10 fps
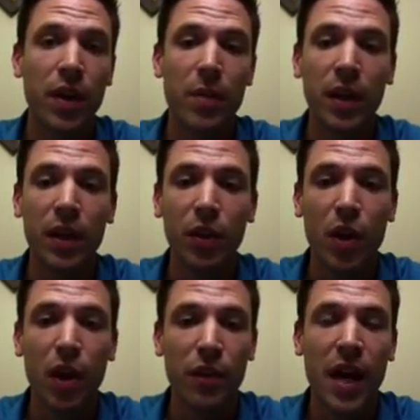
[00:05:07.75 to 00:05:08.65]
They've been killed
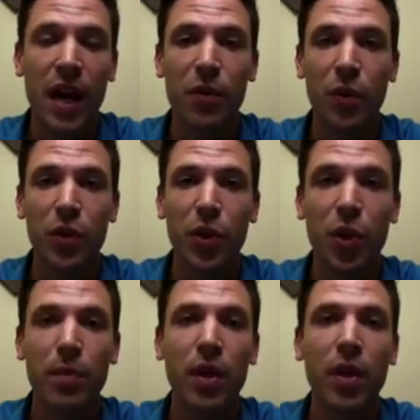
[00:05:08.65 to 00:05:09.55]
off and haven't
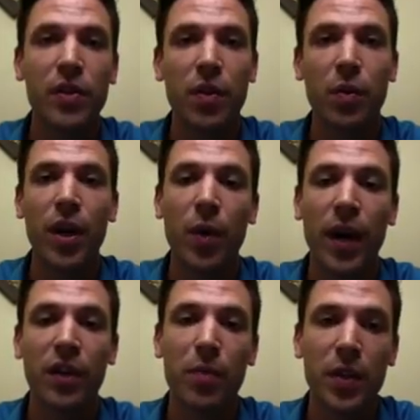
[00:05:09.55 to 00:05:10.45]
returned because of the
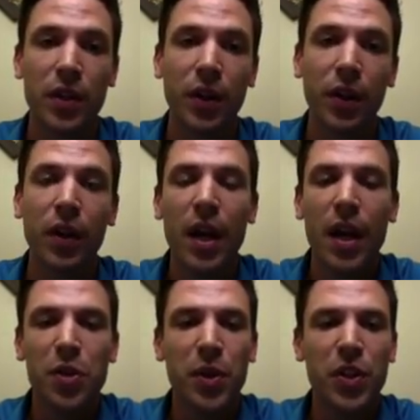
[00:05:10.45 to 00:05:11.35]
radioactive material.
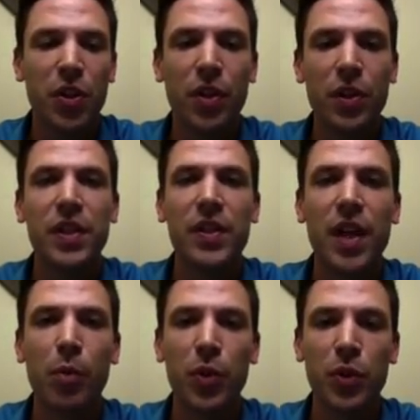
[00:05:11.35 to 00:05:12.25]
So I just thought this
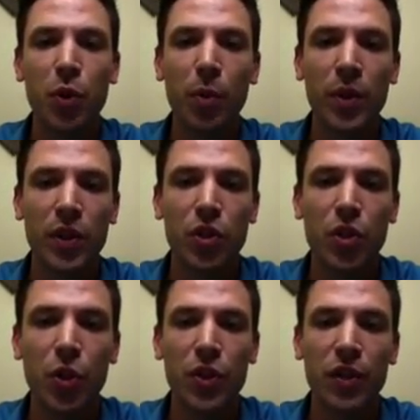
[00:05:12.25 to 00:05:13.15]
example was cool because it
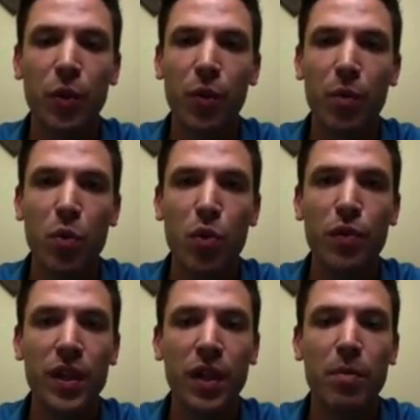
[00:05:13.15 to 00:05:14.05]
shows if we
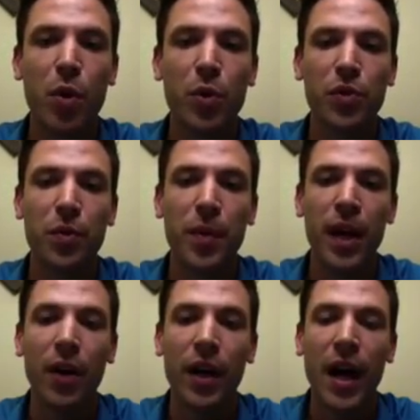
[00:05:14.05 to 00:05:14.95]
remove decomposers from an
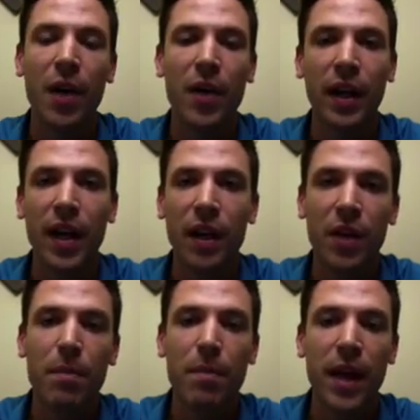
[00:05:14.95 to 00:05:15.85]
area, how that can have an
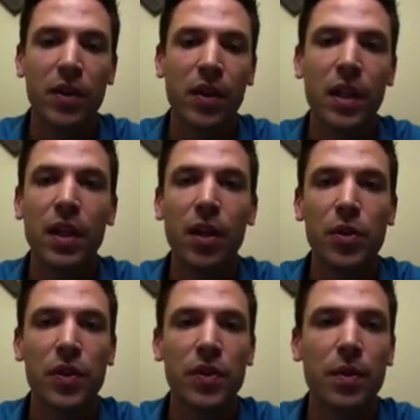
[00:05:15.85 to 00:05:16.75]
impact on the
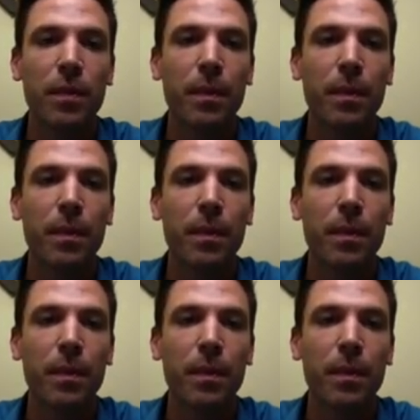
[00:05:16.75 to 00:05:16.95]
ecosystem.